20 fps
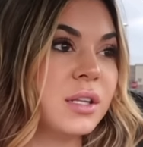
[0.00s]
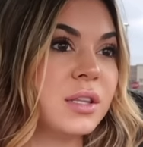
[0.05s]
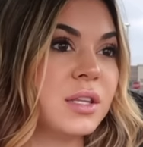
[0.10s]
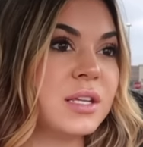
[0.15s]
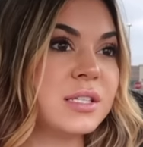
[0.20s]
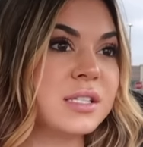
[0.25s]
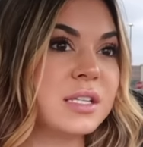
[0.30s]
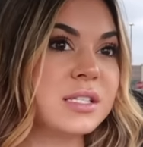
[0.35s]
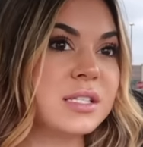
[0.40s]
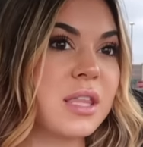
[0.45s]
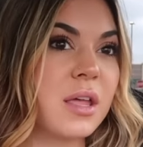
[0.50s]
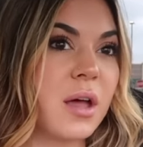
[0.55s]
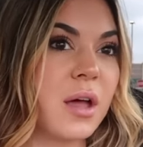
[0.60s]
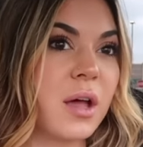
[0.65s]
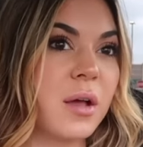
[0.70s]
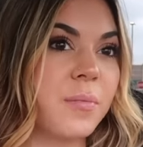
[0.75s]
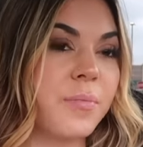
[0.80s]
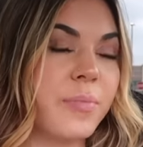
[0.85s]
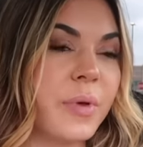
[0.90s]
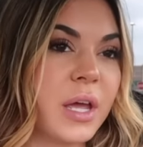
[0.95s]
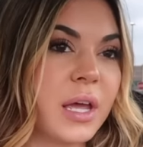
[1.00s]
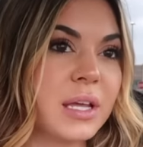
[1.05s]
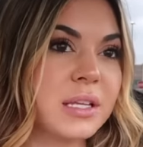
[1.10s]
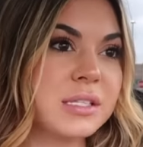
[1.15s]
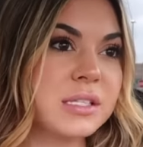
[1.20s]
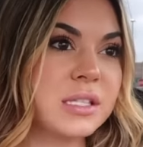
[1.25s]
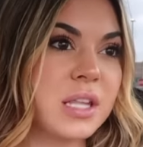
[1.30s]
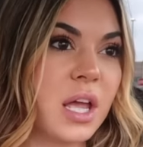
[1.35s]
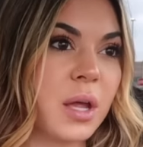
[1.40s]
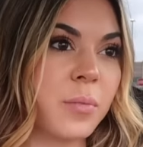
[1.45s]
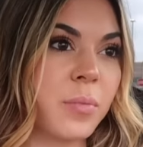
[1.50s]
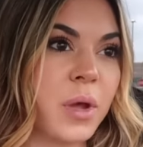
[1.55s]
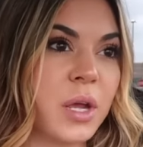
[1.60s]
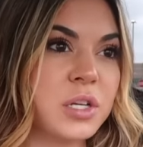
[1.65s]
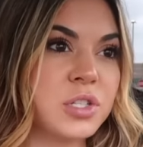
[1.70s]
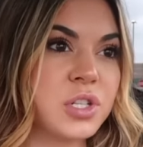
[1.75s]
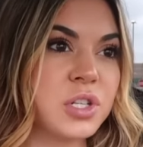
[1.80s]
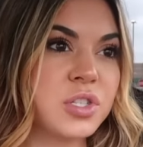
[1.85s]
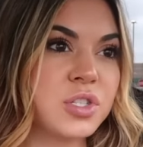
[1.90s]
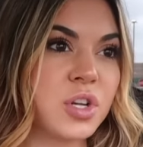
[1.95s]
this is the biggest thing
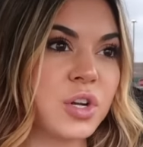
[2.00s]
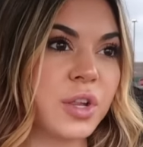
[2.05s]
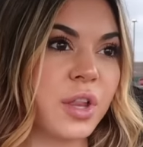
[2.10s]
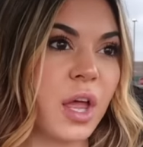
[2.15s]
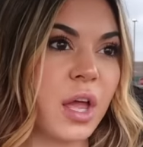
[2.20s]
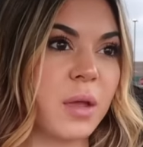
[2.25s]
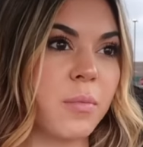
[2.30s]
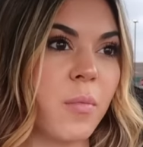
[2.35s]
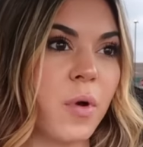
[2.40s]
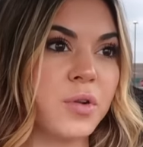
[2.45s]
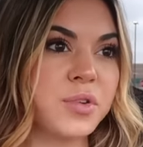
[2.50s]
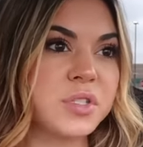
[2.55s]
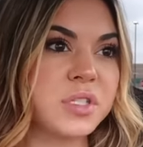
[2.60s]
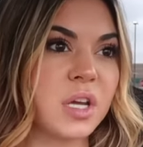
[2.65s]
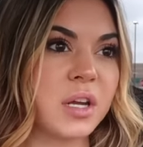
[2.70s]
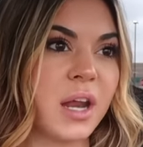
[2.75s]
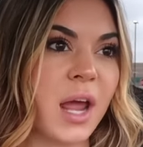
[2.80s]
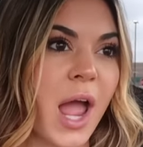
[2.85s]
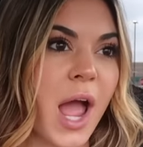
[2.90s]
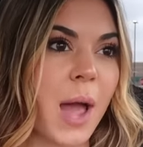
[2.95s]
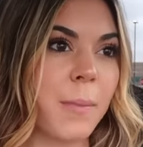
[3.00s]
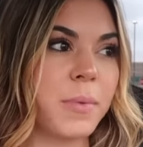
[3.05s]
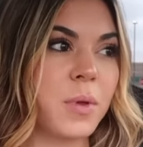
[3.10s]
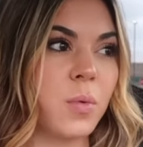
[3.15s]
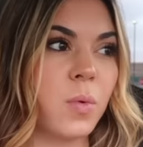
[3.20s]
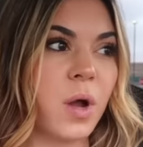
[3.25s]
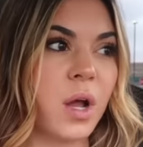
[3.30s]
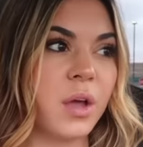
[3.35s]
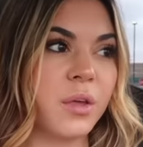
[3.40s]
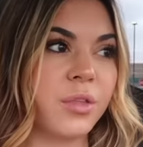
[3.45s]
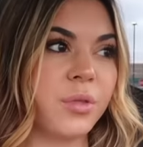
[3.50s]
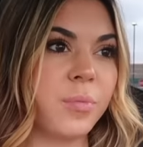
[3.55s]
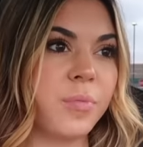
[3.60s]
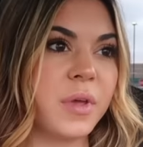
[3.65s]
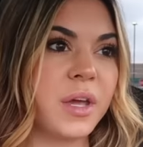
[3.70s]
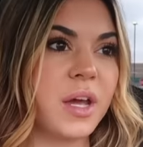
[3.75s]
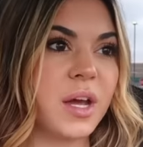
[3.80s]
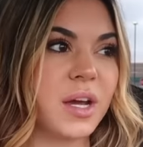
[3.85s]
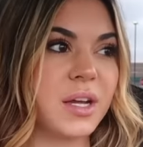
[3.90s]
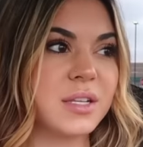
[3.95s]
patients are like most unhappy with
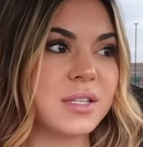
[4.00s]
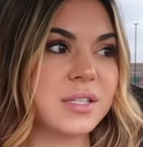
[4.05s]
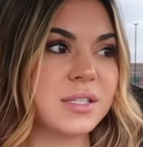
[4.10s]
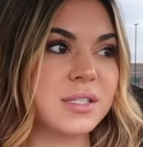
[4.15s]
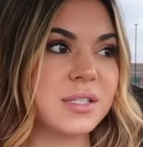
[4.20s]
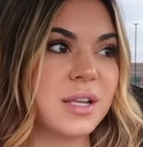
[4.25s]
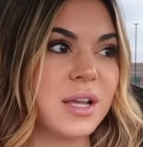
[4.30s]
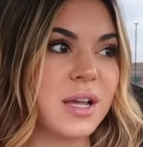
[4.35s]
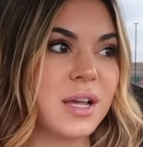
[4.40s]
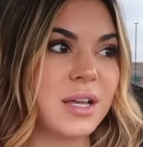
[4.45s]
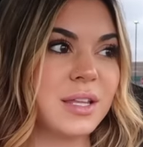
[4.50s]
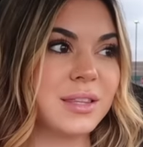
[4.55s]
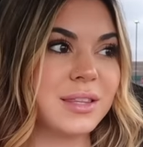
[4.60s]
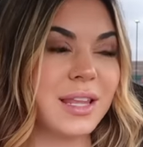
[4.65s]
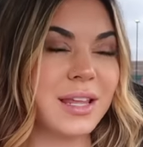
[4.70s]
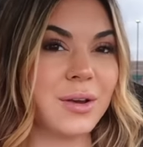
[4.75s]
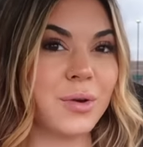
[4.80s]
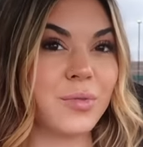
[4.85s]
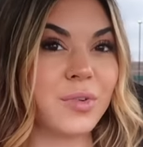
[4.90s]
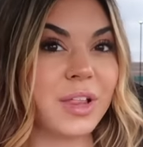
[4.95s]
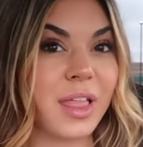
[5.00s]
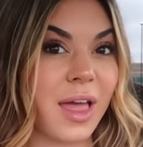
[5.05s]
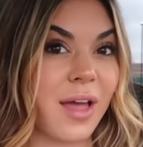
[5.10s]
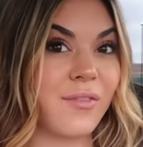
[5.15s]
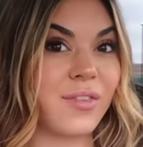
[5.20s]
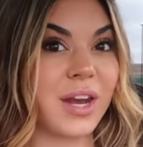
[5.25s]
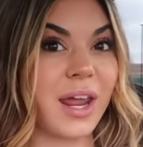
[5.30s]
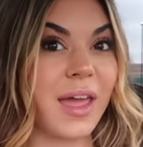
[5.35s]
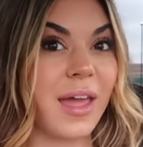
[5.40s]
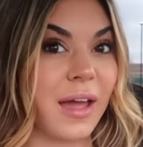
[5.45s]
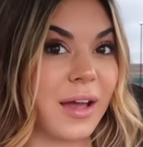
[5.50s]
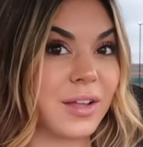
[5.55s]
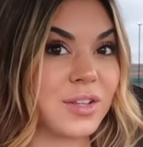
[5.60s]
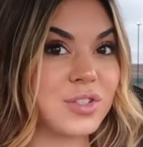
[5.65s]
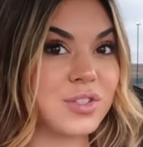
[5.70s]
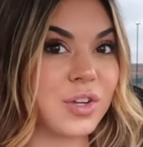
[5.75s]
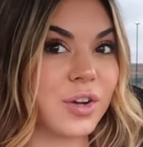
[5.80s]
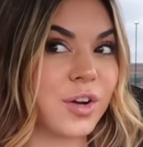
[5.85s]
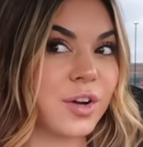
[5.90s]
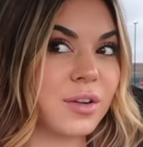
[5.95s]
because they don't really have an
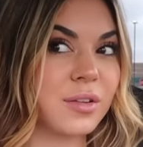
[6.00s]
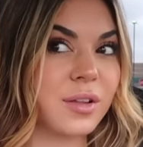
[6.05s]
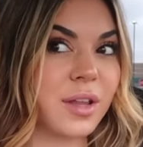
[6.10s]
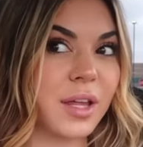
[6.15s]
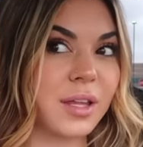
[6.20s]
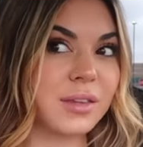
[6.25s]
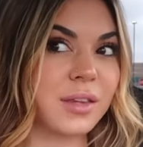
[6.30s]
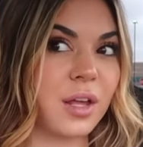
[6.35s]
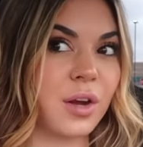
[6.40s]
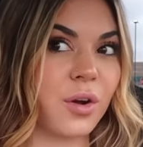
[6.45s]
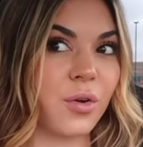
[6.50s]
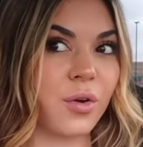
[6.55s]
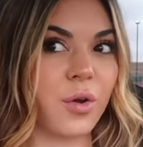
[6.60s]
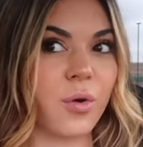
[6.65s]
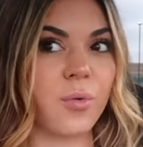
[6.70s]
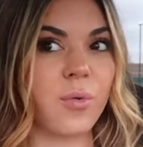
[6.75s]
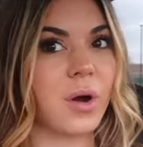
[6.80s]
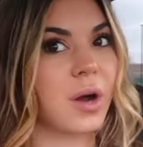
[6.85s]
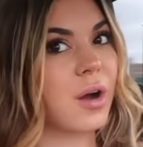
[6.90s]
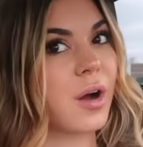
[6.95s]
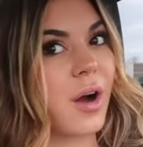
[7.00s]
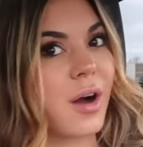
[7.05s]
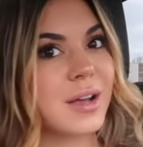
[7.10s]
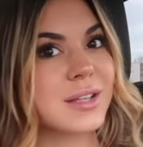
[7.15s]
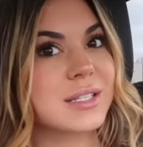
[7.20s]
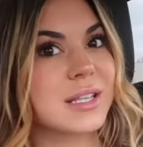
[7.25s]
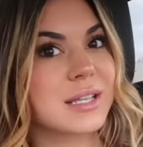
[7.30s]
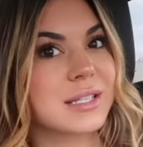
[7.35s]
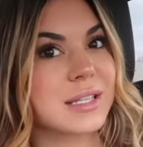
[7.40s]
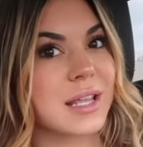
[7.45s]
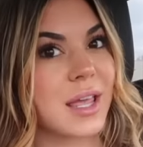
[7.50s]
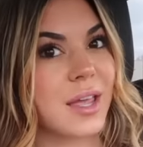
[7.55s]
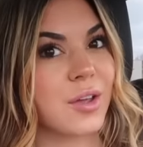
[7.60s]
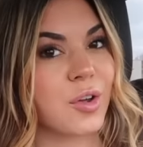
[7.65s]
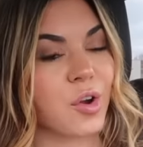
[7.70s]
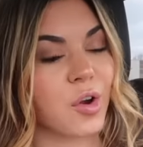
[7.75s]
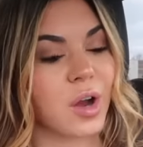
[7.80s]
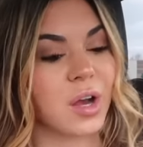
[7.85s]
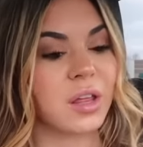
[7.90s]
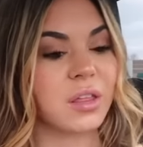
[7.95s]
answer. Like they don't know what causes it
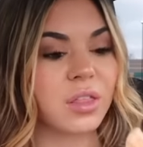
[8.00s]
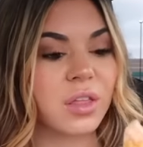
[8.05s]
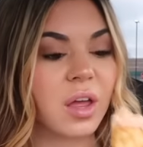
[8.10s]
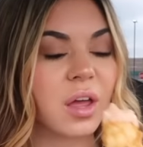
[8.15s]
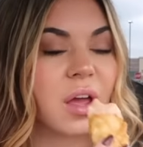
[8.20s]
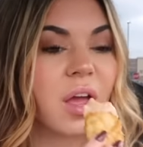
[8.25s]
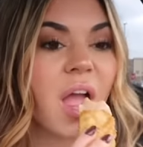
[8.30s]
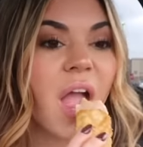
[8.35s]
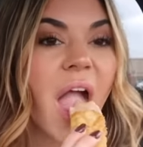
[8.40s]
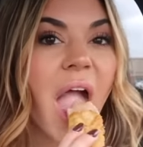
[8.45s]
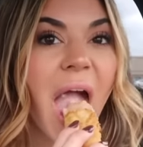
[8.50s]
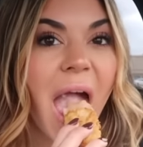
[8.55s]
or anything.